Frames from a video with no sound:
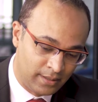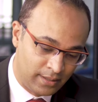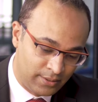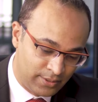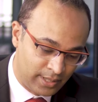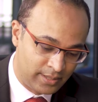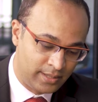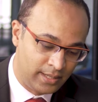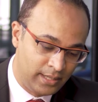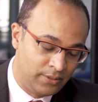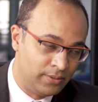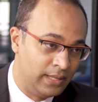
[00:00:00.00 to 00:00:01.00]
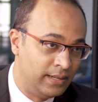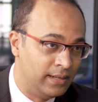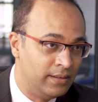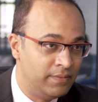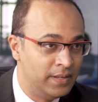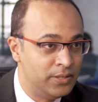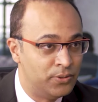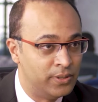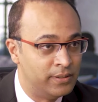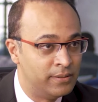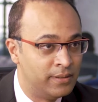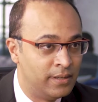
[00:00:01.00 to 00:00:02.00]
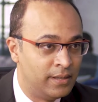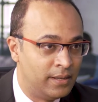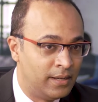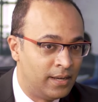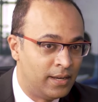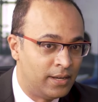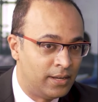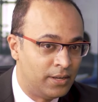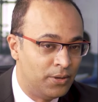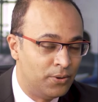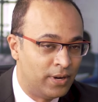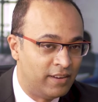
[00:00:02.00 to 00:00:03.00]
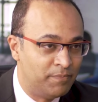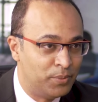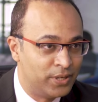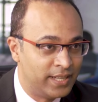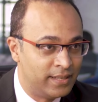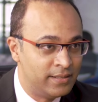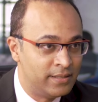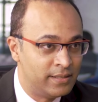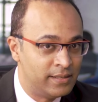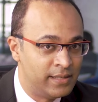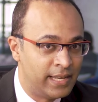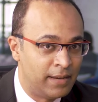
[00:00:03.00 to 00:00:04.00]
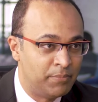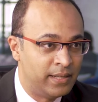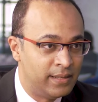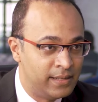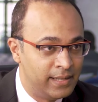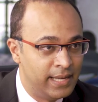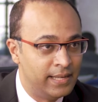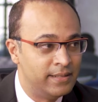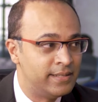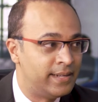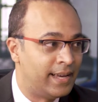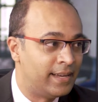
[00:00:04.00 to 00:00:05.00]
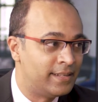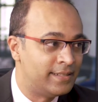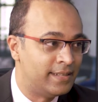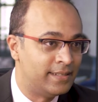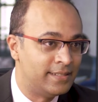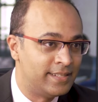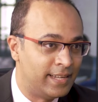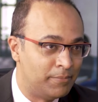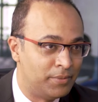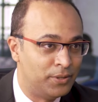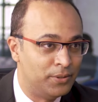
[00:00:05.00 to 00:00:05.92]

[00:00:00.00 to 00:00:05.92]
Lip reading: the trustee to the individual, you have potential capital gains tax and stamp